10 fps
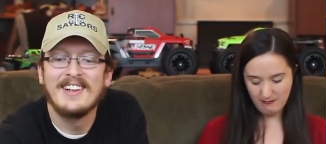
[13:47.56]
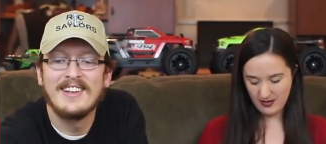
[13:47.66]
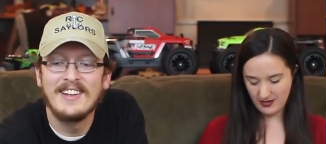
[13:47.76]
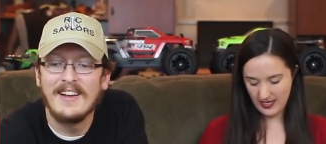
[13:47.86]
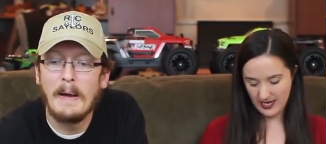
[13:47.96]

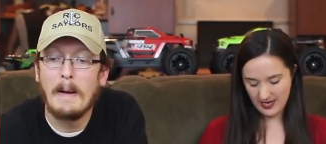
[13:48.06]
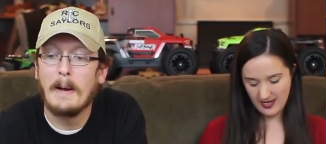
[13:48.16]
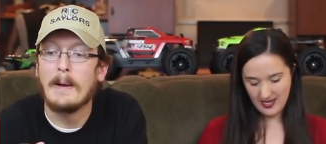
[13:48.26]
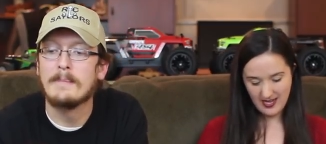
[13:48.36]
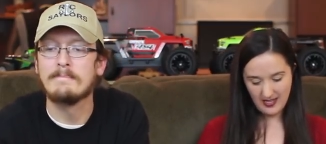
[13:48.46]

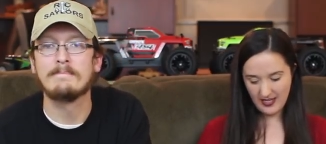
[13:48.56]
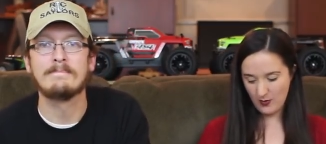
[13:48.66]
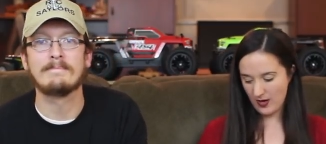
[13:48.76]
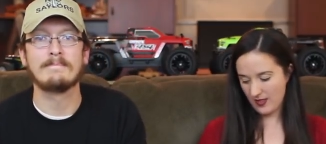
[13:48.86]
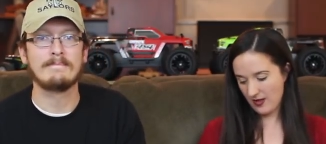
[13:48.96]
Speaker 1: Amelia like
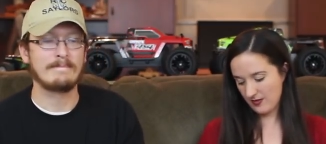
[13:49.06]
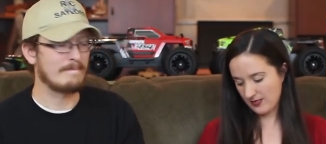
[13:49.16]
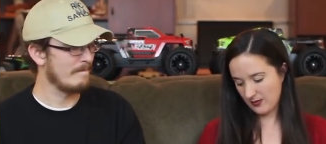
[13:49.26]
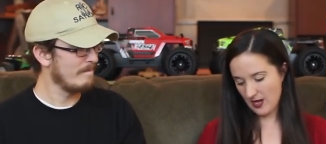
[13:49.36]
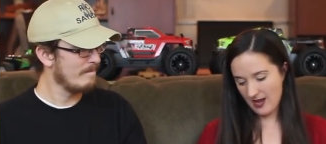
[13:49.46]
one of
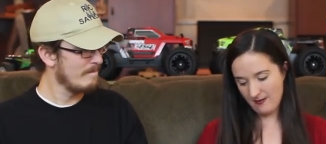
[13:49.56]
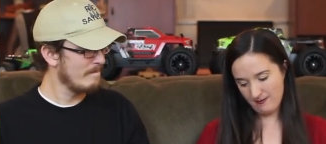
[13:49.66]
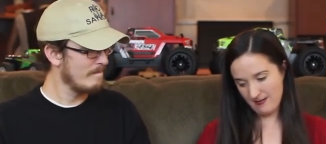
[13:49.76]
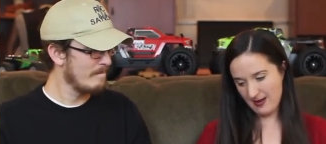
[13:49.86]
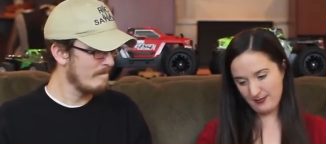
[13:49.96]
those,
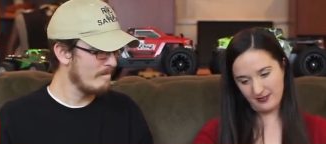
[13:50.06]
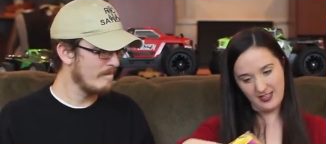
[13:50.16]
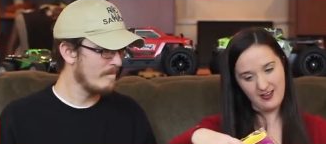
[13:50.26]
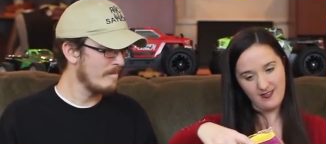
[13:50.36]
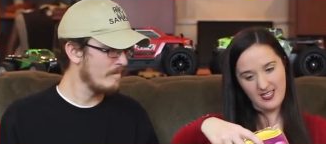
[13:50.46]
I
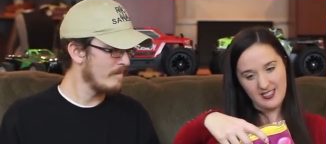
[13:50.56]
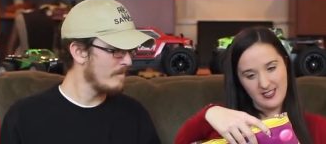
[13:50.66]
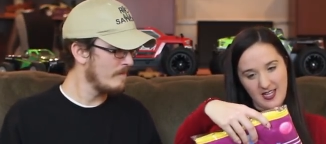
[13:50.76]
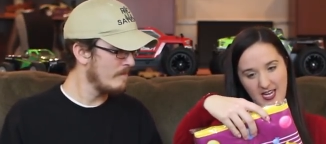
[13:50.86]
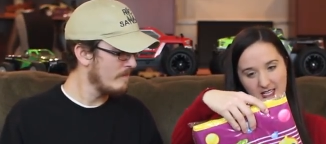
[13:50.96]
believe
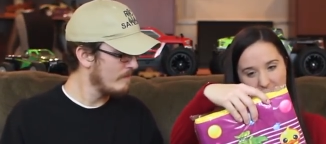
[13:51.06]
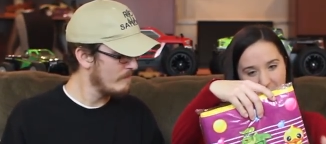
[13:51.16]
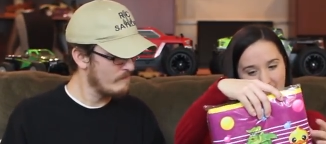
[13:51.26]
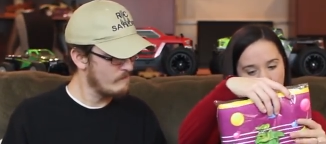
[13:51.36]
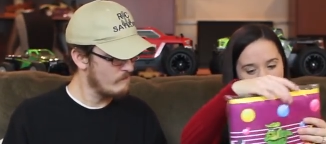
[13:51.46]
it's like
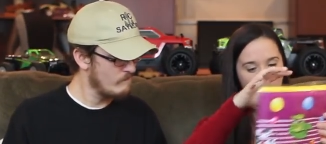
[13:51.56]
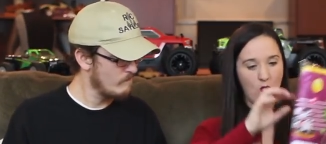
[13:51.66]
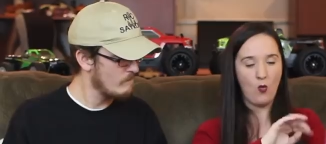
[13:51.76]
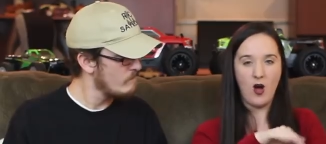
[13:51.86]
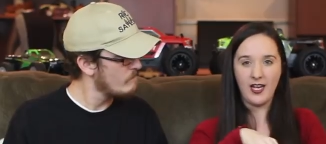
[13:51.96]

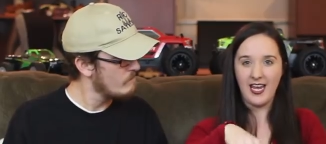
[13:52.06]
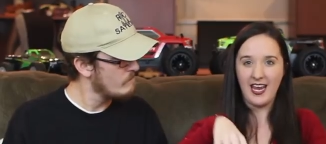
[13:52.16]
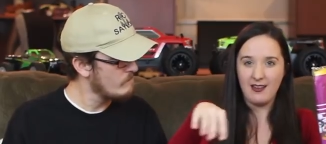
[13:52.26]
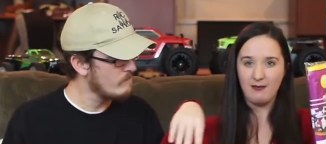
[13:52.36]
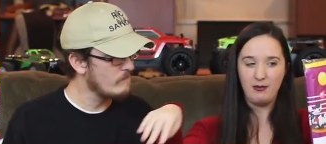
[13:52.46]
the
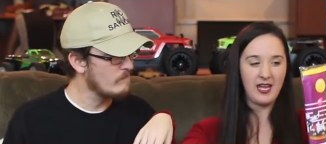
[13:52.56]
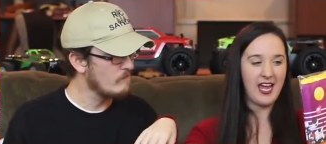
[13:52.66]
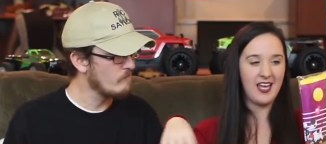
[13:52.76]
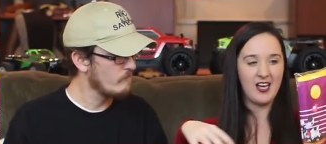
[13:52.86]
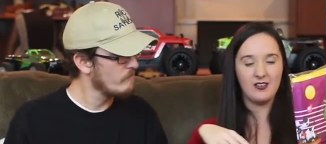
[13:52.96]
walking
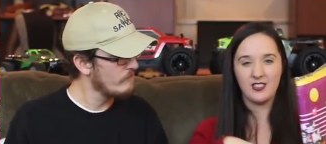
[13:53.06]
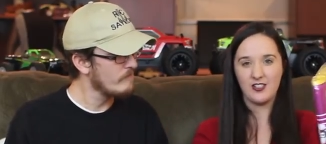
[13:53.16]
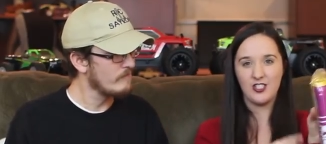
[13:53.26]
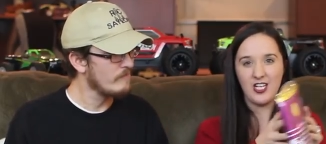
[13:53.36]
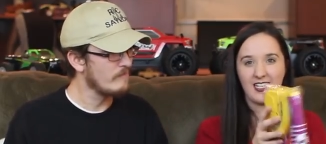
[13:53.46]
piano,
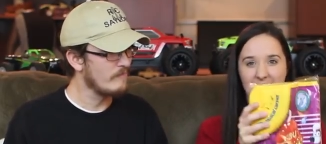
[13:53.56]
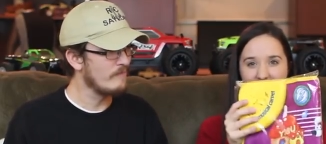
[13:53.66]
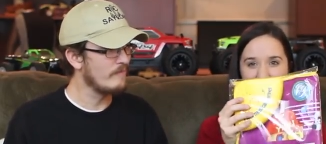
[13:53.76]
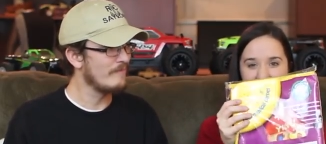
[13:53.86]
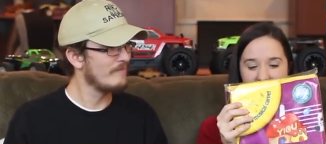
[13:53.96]
so she
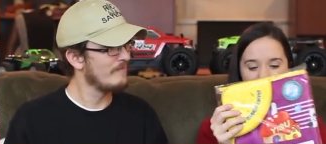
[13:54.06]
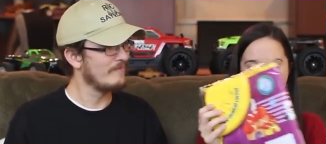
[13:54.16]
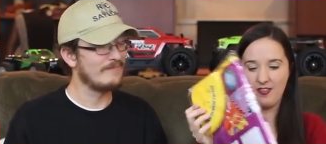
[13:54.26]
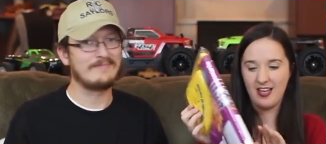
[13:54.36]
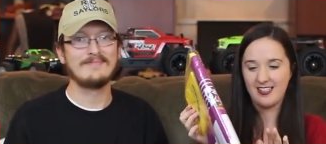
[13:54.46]
can stand
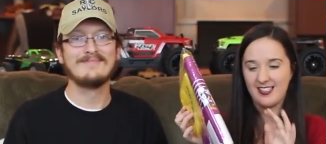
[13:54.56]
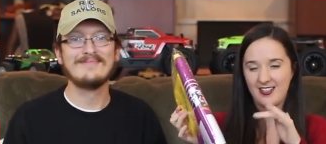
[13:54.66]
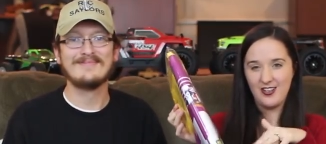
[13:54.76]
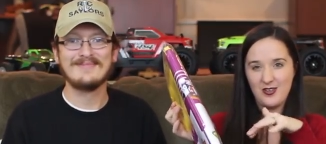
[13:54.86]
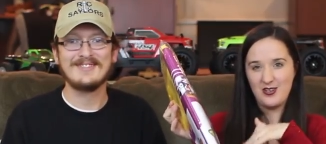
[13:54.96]
on this
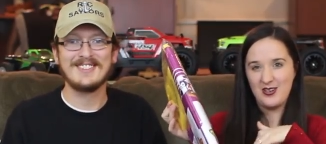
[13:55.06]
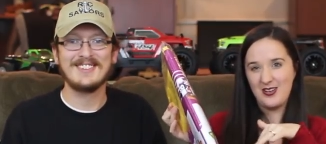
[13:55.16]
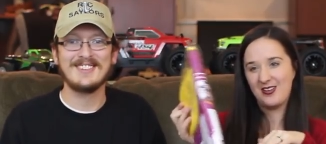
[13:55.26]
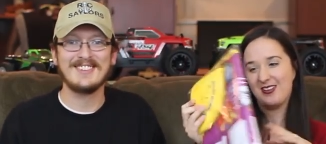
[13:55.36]
and do do do